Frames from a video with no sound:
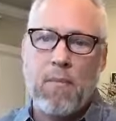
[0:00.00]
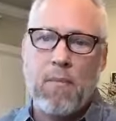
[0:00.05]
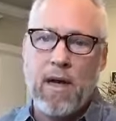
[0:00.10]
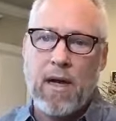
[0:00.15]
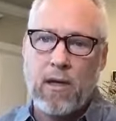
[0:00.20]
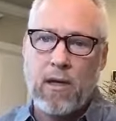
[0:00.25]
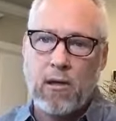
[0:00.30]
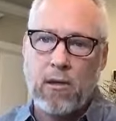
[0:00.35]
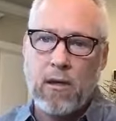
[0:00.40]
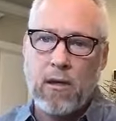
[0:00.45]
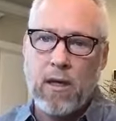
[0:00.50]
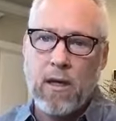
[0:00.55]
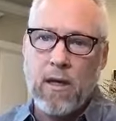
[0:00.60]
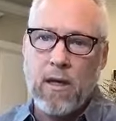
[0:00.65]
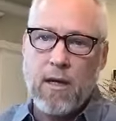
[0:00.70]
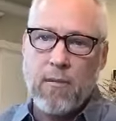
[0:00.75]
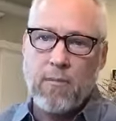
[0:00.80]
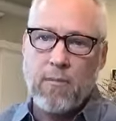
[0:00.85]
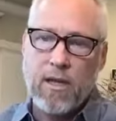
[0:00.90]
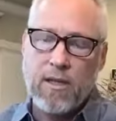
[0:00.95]
metal,
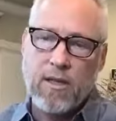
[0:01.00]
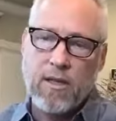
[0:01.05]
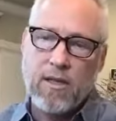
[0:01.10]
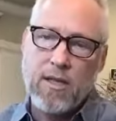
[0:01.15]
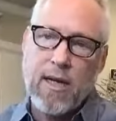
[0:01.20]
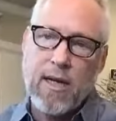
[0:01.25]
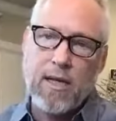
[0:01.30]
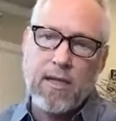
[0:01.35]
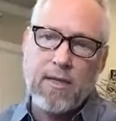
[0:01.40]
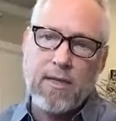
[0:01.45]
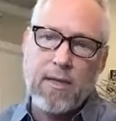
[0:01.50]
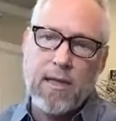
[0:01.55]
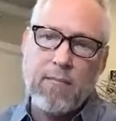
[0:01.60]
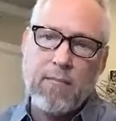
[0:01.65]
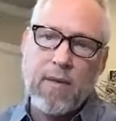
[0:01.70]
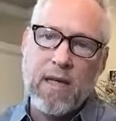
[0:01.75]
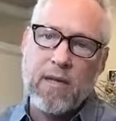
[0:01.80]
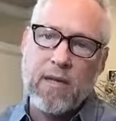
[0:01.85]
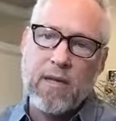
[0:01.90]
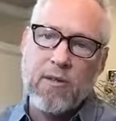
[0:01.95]
because a standing
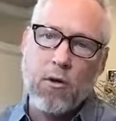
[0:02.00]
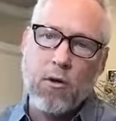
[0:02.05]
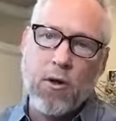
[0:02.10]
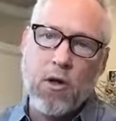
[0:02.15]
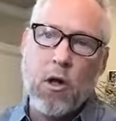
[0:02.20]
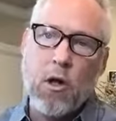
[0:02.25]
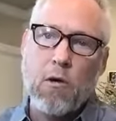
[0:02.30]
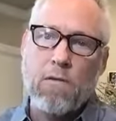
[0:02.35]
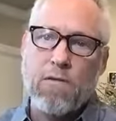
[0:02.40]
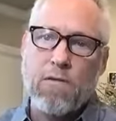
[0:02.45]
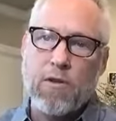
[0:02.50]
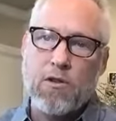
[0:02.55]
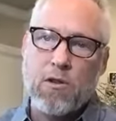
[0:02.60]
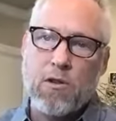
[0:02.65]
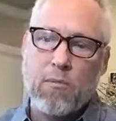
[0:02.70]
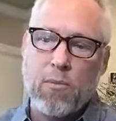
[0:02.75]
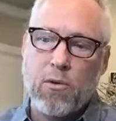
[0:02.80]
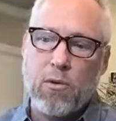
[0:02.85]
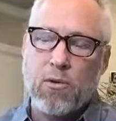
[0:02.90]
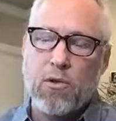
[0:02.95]
seam means there are no
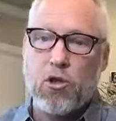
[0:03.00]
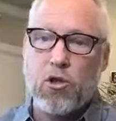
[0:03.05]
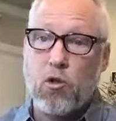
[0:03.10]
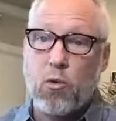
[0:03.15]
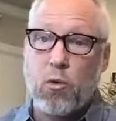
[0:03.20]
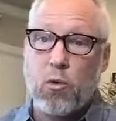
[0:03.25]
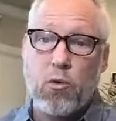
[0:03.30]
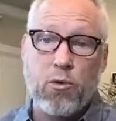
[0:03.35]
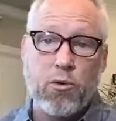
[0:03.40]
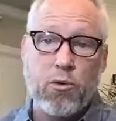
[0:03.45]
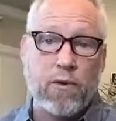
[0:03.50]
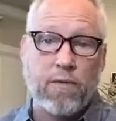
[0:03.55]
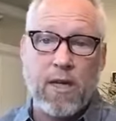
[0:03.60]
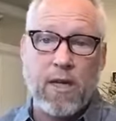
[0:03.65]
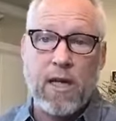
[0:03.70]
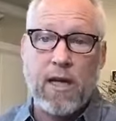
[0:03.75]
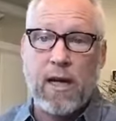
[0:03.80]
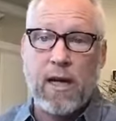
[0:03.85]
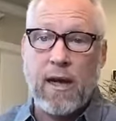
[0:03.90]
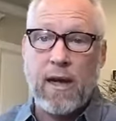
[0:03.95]
visible screws of
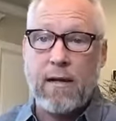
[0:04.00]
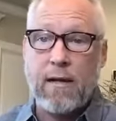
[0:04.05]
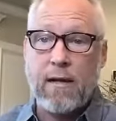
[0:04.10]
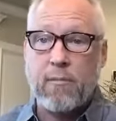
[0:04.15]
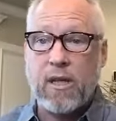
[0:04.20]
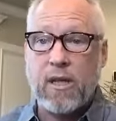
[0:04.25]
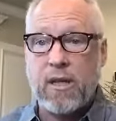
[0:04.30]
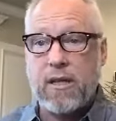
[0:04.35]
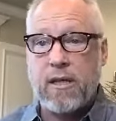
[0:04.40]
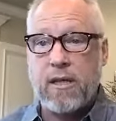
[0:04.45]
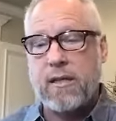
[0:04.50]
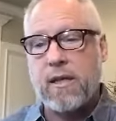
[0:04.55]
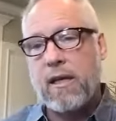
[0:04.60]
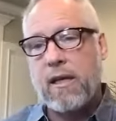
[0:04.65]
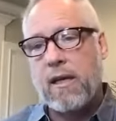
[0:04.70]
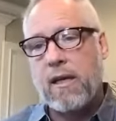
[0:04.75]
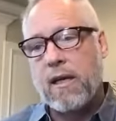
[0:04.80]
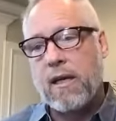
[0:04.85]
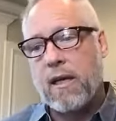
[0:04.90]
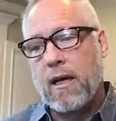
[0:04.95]
any kind, because
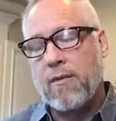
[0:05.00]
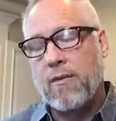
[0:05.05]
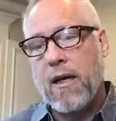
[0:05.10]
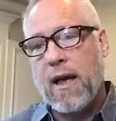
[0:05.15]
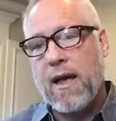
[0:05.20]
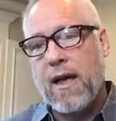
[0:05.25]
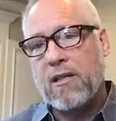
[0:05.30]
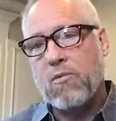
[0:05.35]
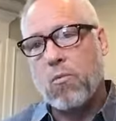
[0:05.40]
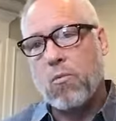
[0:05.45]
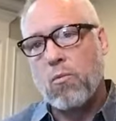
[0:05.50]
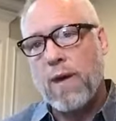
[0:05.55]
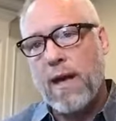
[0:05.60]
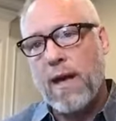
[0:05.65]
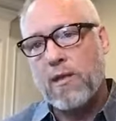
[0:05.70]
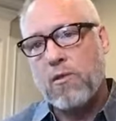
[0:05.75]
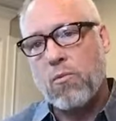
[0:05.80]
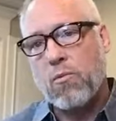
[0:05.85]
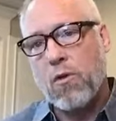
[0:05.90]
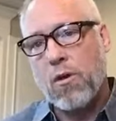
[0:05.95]
that's
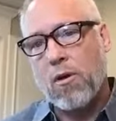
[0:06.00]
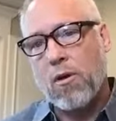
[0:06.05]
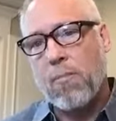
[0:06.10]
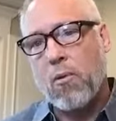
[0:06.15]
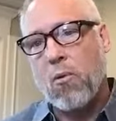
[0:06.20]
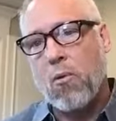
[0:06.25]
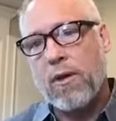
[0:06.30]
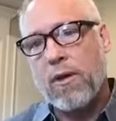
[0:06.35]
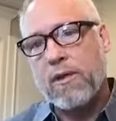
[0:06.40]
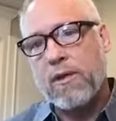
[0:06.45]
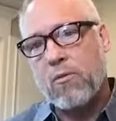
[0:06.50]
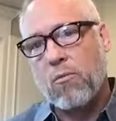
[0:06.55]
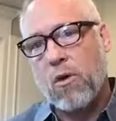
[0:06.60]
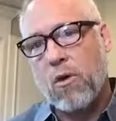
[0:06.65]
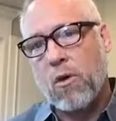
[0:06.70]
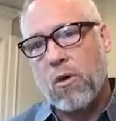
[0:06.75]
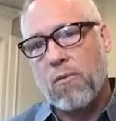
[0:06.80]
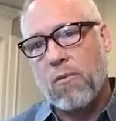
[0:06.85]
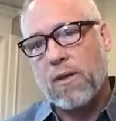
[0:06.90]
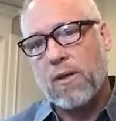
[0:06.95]
where the point to
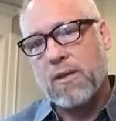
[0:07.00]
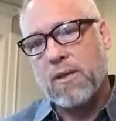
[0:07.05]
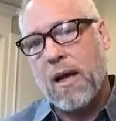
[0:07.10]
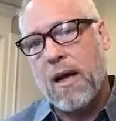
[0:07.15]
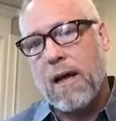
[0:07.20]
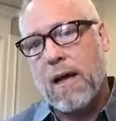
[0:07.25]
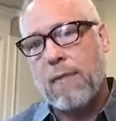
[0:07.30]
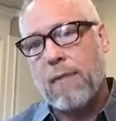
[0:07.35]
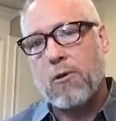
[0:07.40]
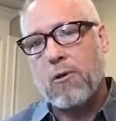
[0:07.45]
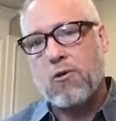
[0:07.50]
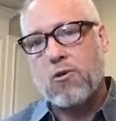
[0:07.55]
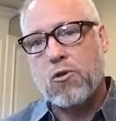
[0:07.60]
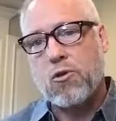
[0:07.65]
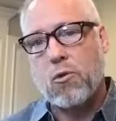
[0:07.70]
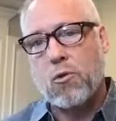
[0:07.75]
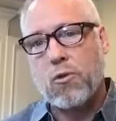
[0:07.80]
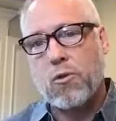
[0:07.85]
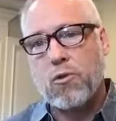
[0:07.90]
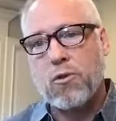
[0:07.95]
where over time those
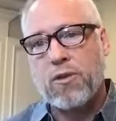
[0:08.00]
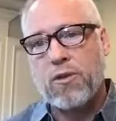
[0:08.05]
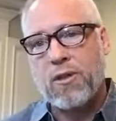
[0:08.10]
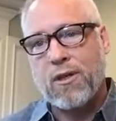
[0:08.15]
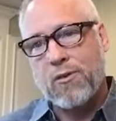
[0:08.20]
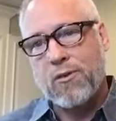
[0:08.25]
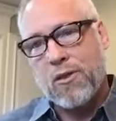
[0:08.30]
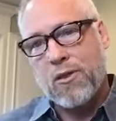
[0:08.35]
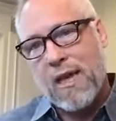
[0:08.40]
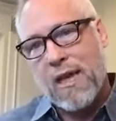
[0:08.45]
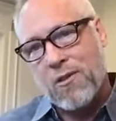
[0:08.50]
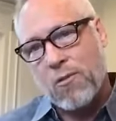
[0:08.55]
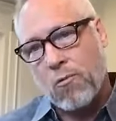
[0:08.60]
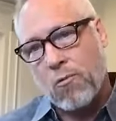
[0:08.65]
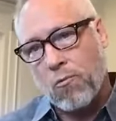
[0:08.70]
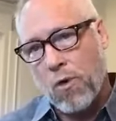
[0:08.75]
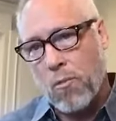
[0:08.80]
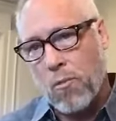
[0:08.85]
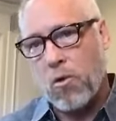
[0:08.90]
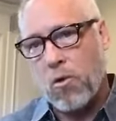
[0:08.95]
screws, because it has a
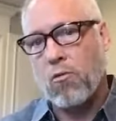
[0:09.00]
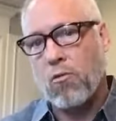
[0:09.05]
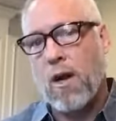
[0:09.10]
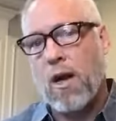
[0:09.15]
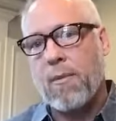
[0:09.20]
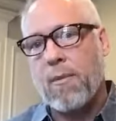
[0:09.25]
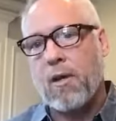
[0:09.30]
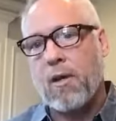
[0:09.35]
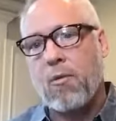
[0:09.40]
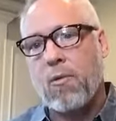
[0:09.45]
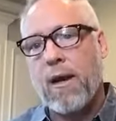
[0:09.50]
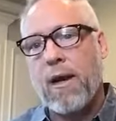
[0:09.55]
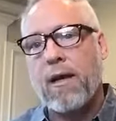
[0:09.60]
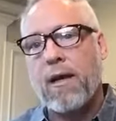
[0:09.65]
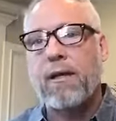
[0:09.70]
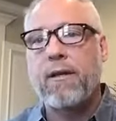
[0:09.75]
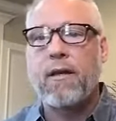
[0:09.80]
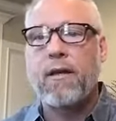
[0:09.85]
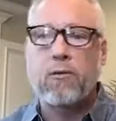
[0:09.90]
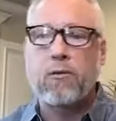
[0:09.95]
rubber grommet around
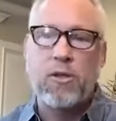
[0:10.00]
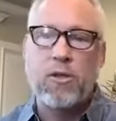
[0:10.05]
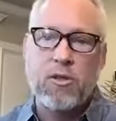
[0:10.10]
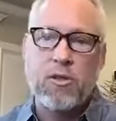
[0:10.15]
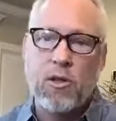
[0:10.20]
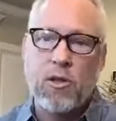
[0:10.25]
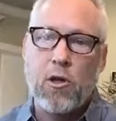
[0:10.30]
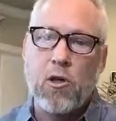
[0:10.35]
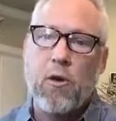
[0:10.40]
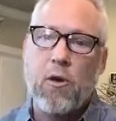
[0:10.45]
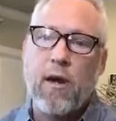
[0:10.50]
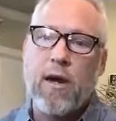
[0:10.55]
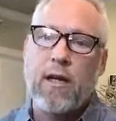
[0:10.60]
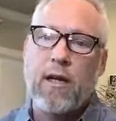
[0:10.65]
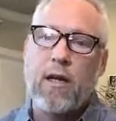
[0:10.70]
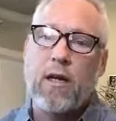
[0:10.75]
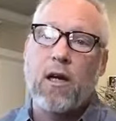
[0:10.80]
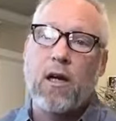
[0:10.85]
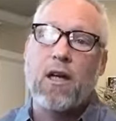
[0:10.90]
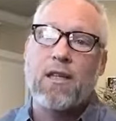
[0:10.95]
it, they'll deteriorate
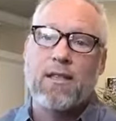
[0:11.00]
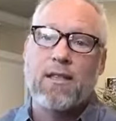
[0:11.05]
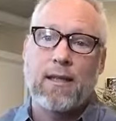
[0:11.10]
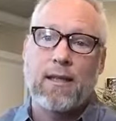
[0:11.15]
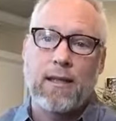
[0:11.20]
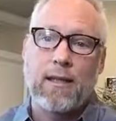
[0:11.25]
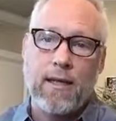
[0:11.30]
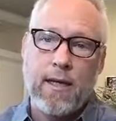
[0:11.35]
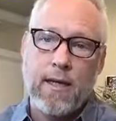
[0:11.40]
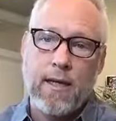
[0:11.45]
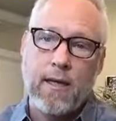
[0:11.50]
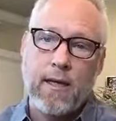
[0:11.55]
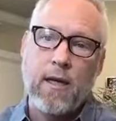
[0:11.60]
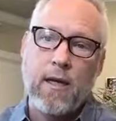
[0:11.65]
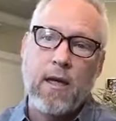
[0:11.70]
and cause a leak.